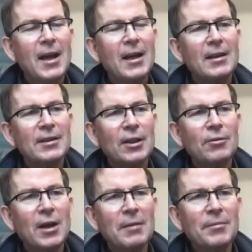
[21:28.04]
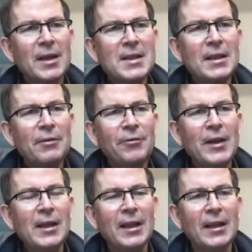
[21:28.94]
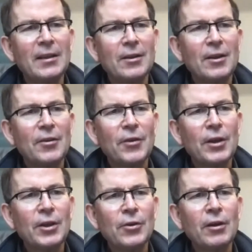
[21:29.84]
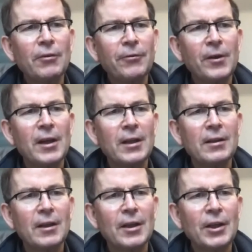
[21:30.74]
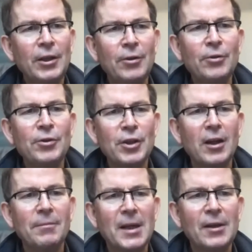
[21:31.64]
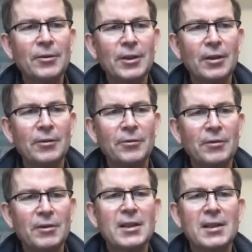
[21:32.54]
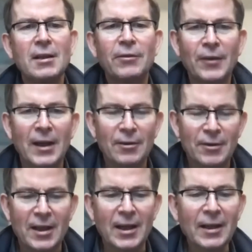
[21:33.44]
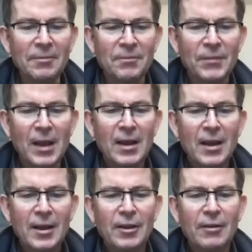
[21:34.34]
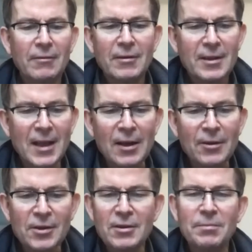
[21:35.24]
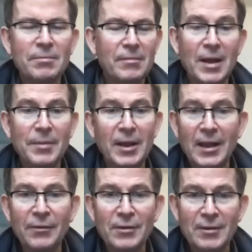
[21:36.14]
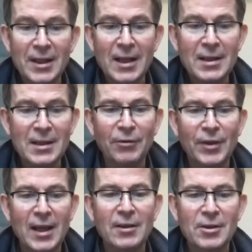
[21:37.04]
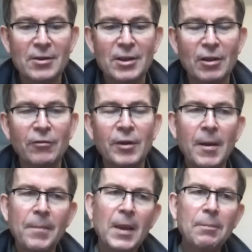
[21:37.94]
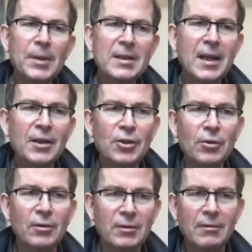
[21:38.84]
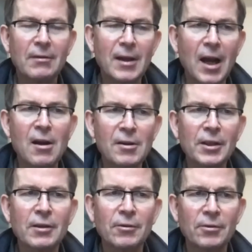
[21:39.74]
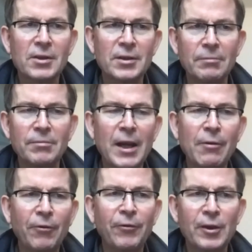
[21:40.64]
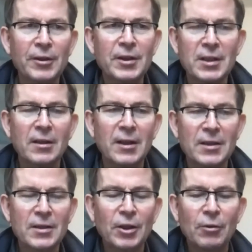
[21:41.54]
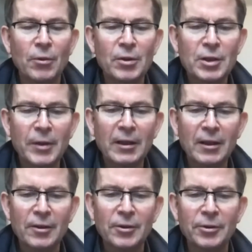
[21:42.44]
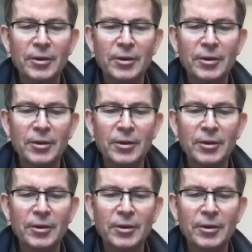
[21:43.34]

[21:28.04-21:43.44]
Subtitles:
so I'm getting the feeling that you're going to find a huge amount of stuff out there, thousands, maybe even tens of thousands of potential articles that may refer to studies that you want to include.